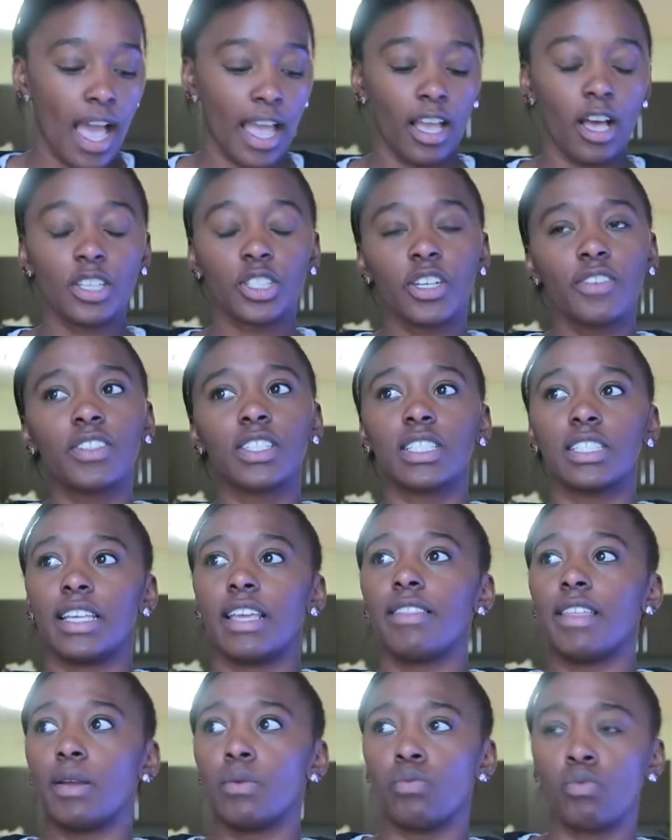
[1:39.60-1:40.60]
I also have to
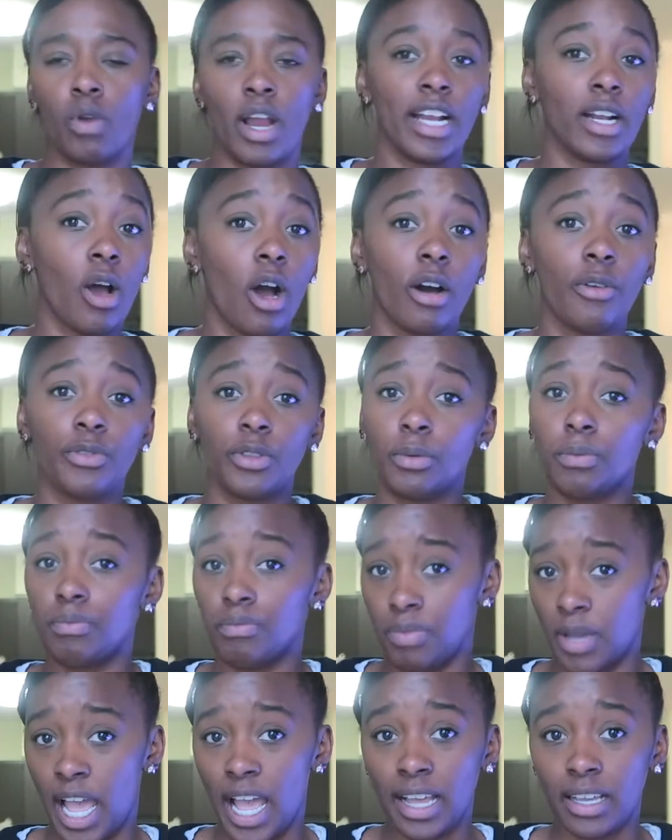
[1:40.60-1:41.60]
say that right off the
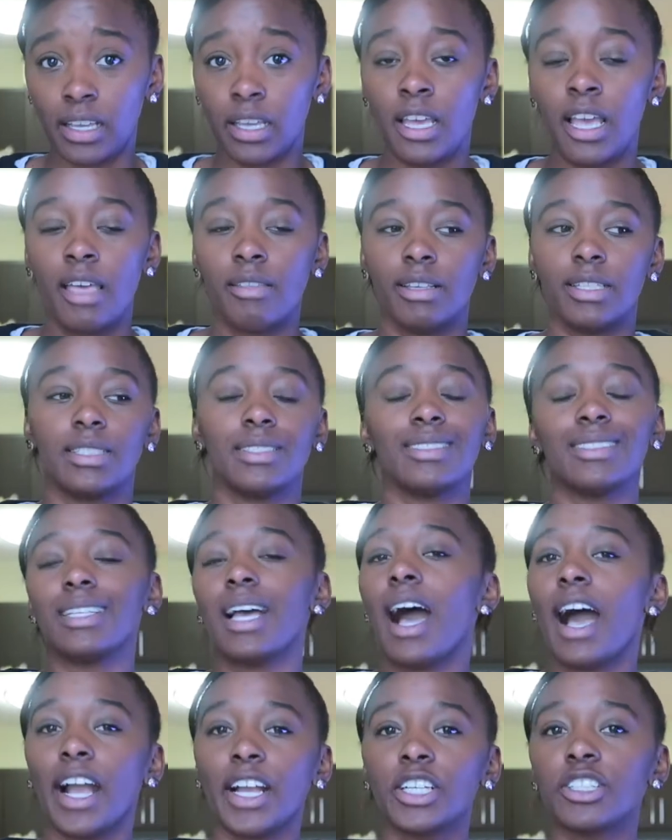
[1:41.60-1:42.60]
bat, this
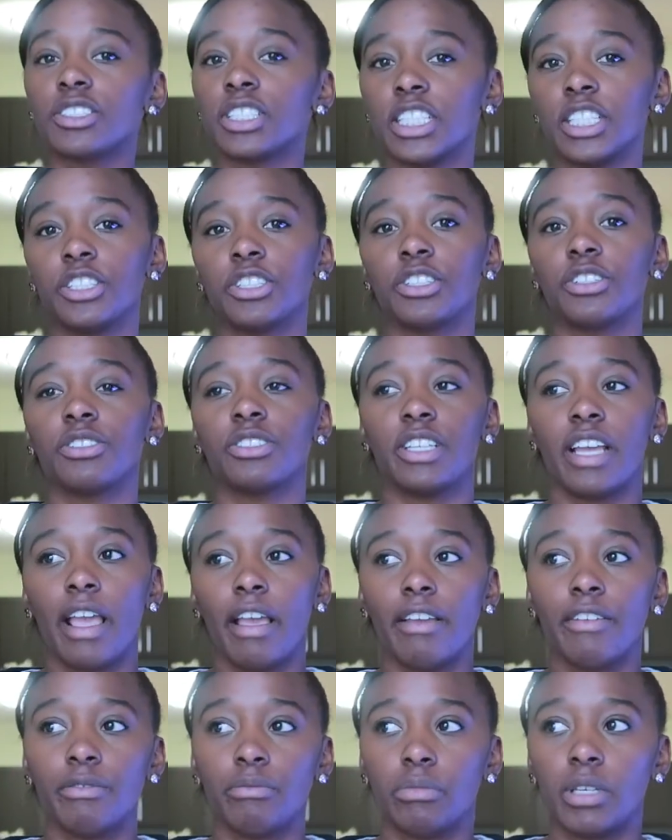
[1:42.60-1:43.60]
entire teaser
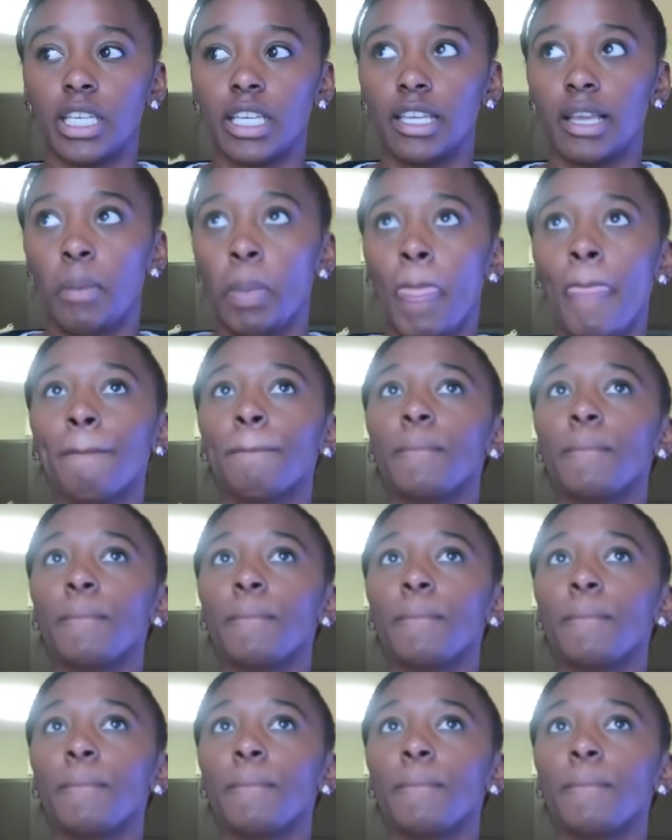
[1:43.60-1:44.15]
gave me